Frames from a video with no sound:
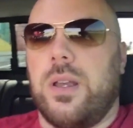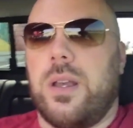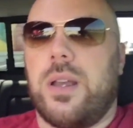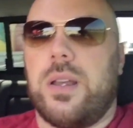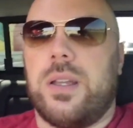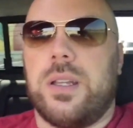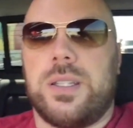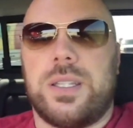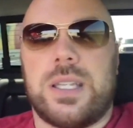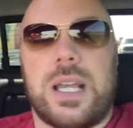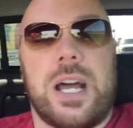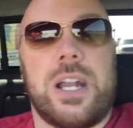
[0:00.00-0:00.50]

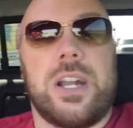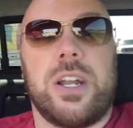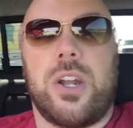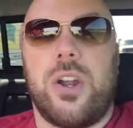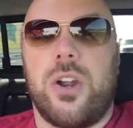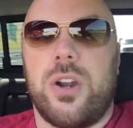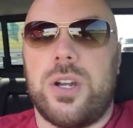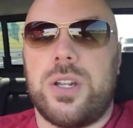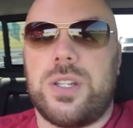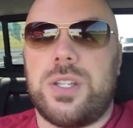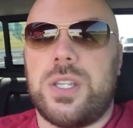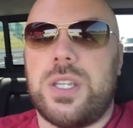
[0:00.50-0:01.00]
It's out of
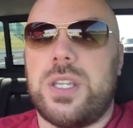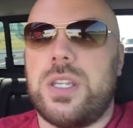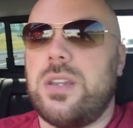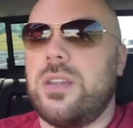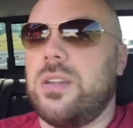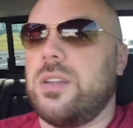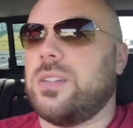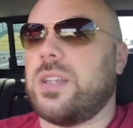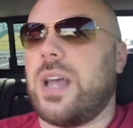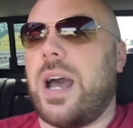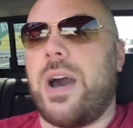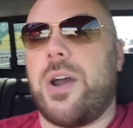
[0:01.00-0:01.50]
courtesy,
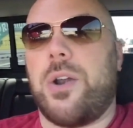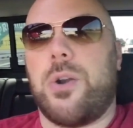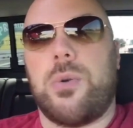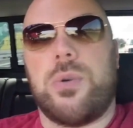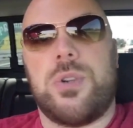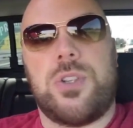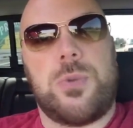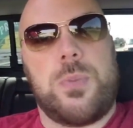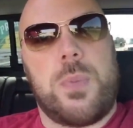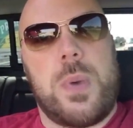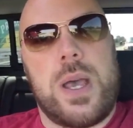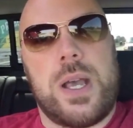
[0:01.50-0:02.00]
it's out of
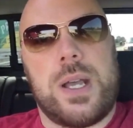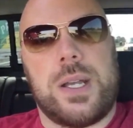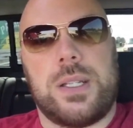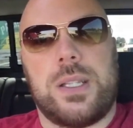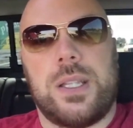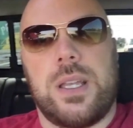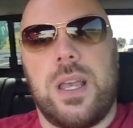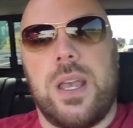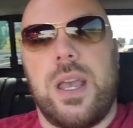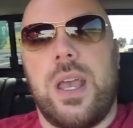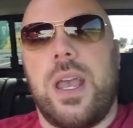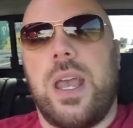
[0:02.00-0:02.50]

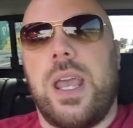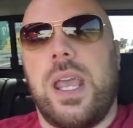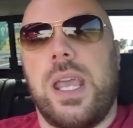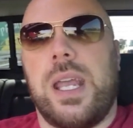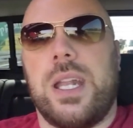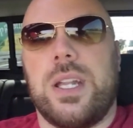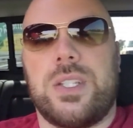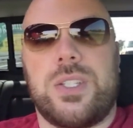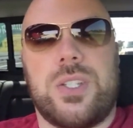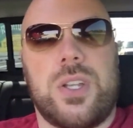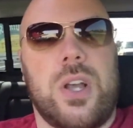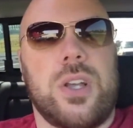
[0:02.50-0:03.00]
respect,
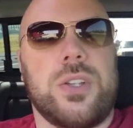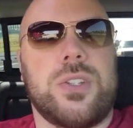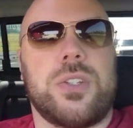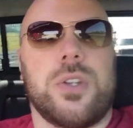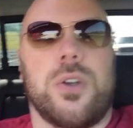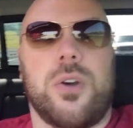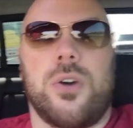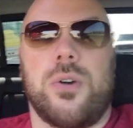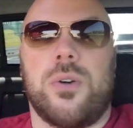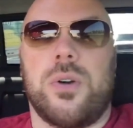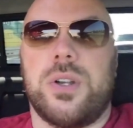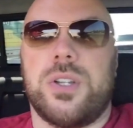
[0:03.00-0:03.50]
and it's
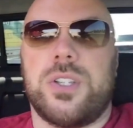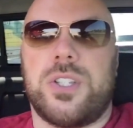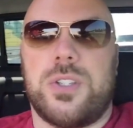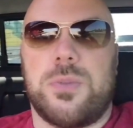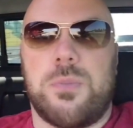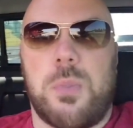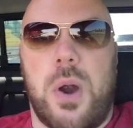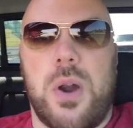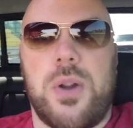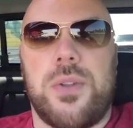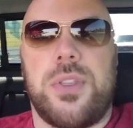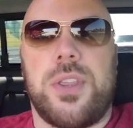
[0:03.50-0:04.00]
also a
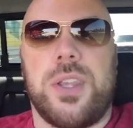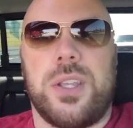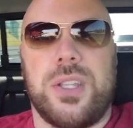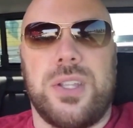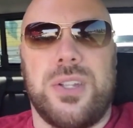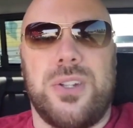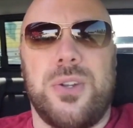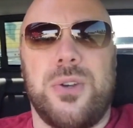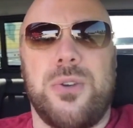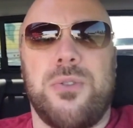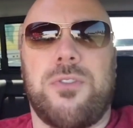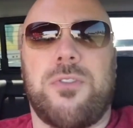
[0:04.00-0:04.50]
smart thing
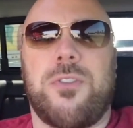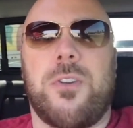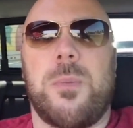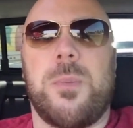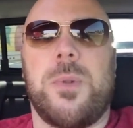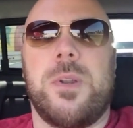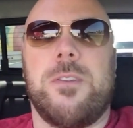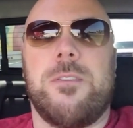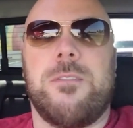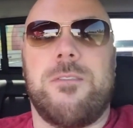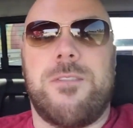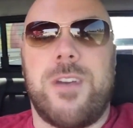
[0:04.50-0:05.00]
to do from
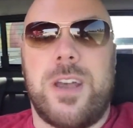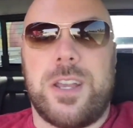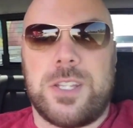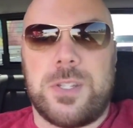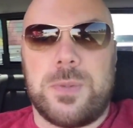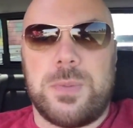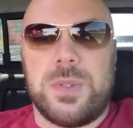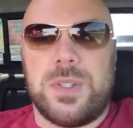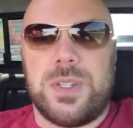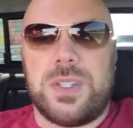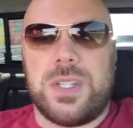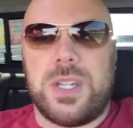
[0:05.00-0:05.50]
an
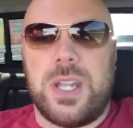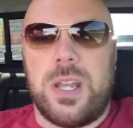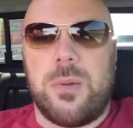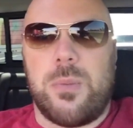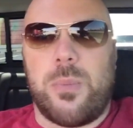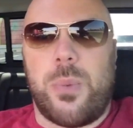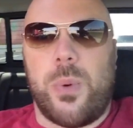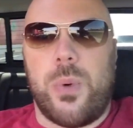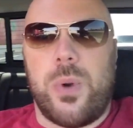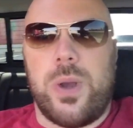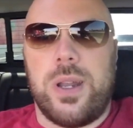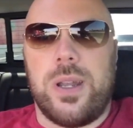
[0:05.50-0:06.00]
investment
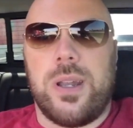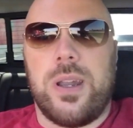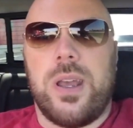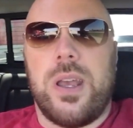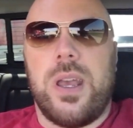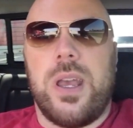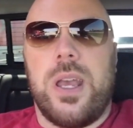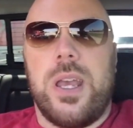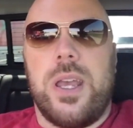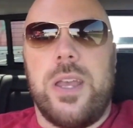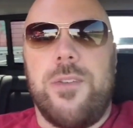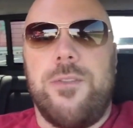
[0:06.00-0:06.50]
standpoint
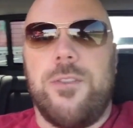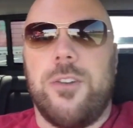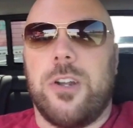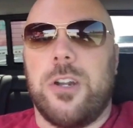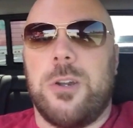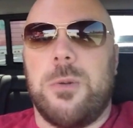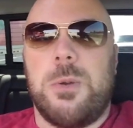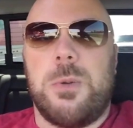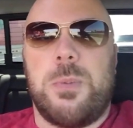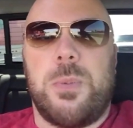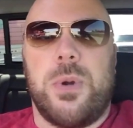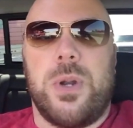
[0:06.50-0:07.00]
if you're
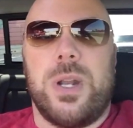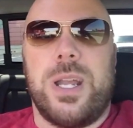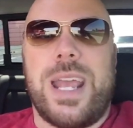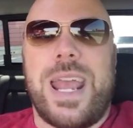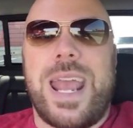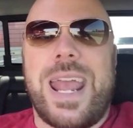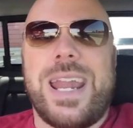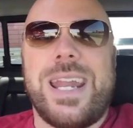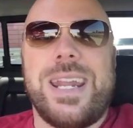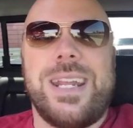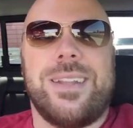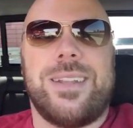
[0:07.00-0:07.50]
going to be putting
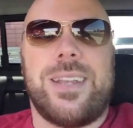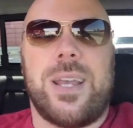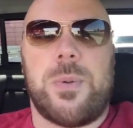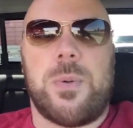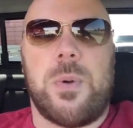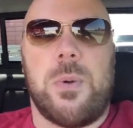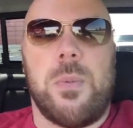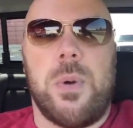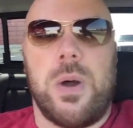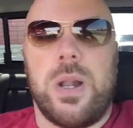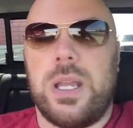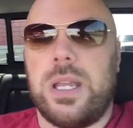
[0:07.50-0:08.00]
any type
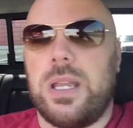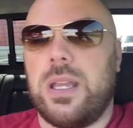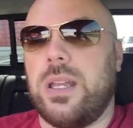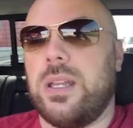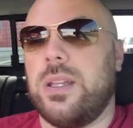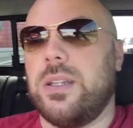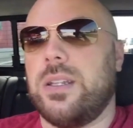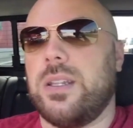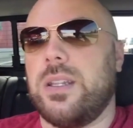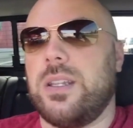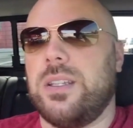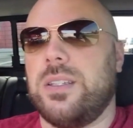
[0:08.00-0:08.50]
of money
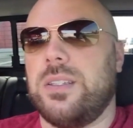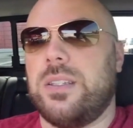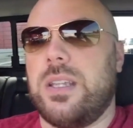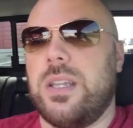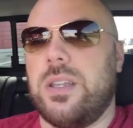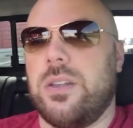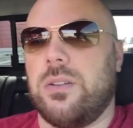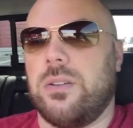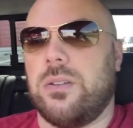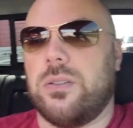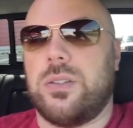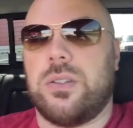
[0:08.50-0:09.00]
into these
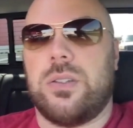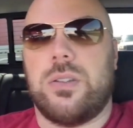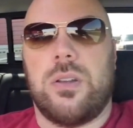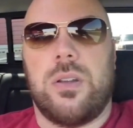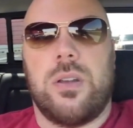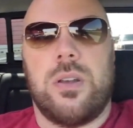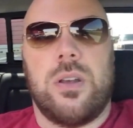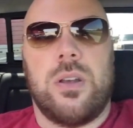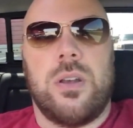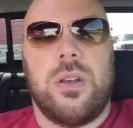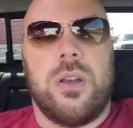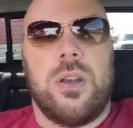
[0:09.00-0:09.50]
deals.
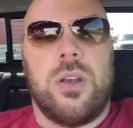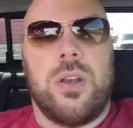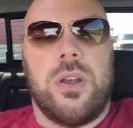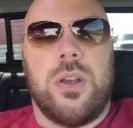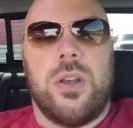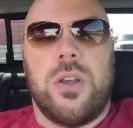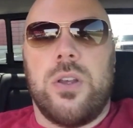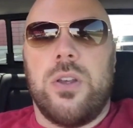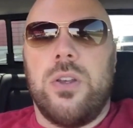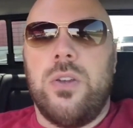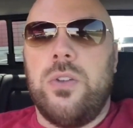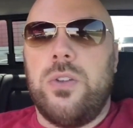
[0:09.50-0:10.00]

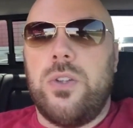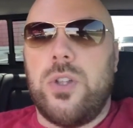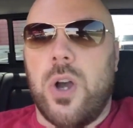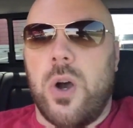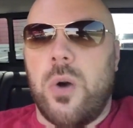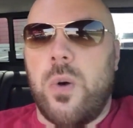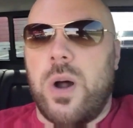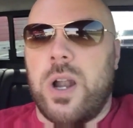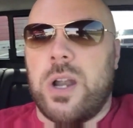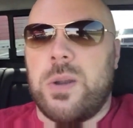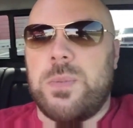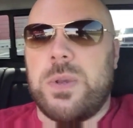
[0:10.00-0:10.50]
You
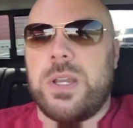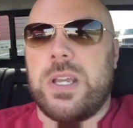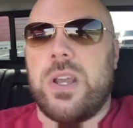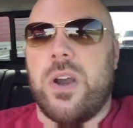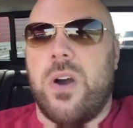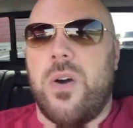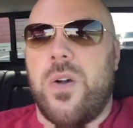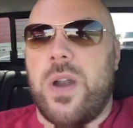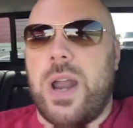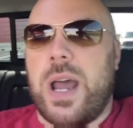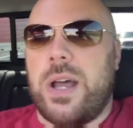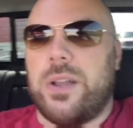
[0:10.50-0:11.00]
don't want to be
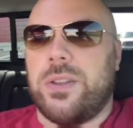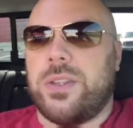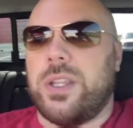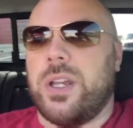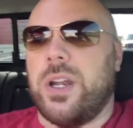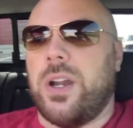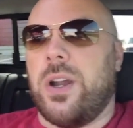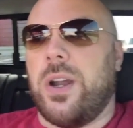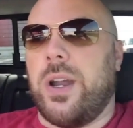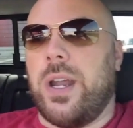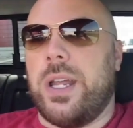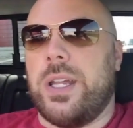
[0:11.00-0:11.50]
going out
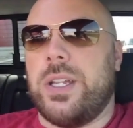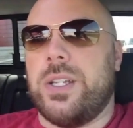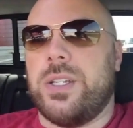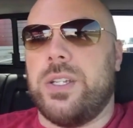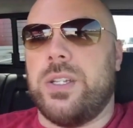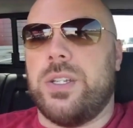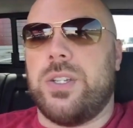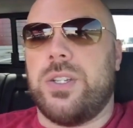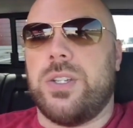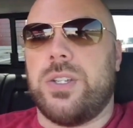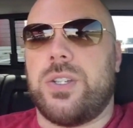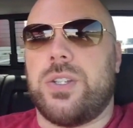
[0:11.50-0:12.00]
there
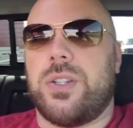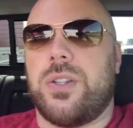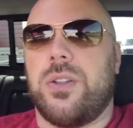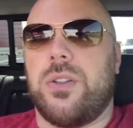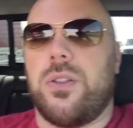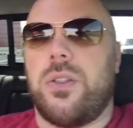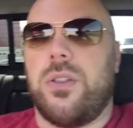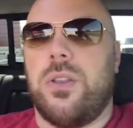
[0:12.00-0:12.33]
and just,